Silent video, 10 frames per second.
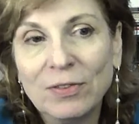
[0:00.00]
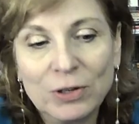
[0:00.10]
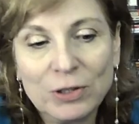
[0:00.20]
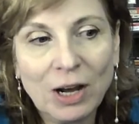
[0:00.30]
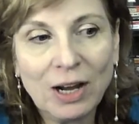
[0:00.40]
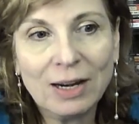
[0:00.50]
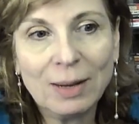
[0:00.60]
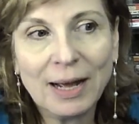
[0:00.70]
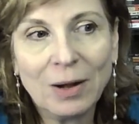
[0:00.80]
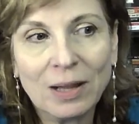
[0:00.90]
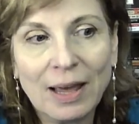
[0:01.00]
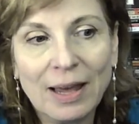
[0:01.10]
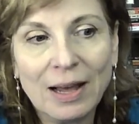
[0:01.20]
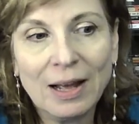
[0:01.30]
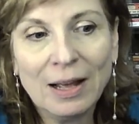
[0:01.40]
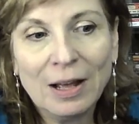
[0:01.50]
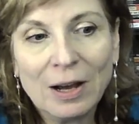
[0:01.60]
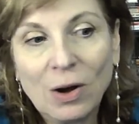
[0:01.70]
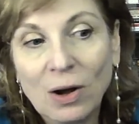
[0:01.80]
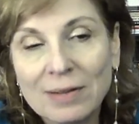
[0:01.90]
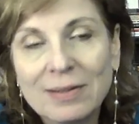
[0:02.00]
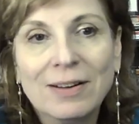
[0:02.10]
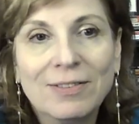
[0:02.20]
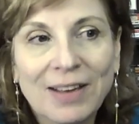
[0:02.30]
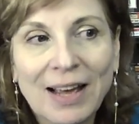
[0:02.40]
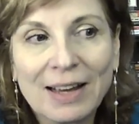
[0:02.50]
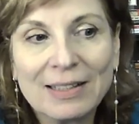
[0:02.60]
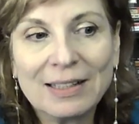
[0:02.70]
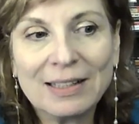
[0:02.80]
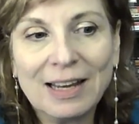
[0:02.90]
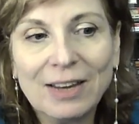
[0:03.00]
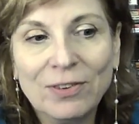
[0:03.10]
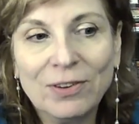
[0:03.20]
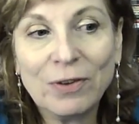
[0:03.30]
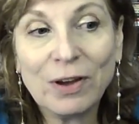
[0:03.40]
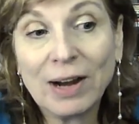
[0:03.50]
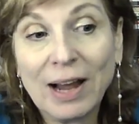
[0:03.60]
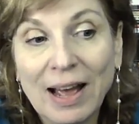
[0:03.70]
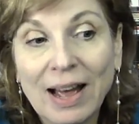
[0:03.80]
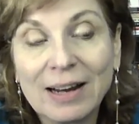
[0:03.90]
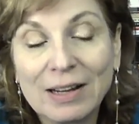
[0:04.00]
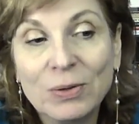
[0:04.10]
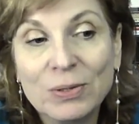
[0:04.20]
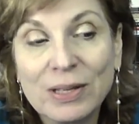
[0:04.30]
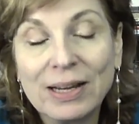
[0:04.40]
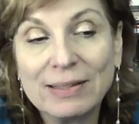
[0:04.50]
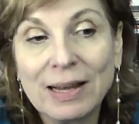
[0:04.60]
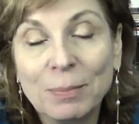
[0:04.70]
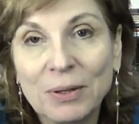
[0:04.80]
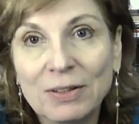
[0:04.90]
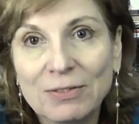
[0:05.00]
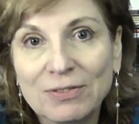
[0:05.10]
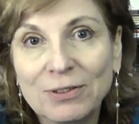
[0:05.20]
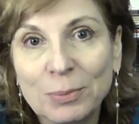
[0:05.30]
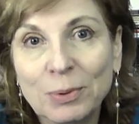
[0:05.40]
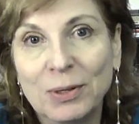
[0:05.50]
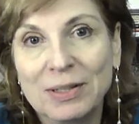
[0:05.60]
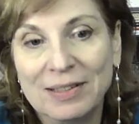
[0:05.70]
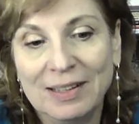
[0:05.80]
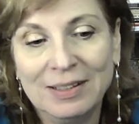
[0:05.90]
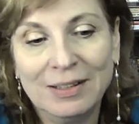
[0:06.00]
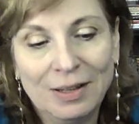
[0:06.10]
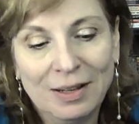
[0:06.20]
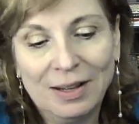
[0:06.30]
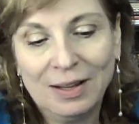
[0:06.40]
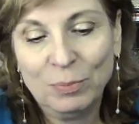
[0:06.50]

one, if you're talking about like cause and effect, like if you've ever had, I use the example of food poisoning.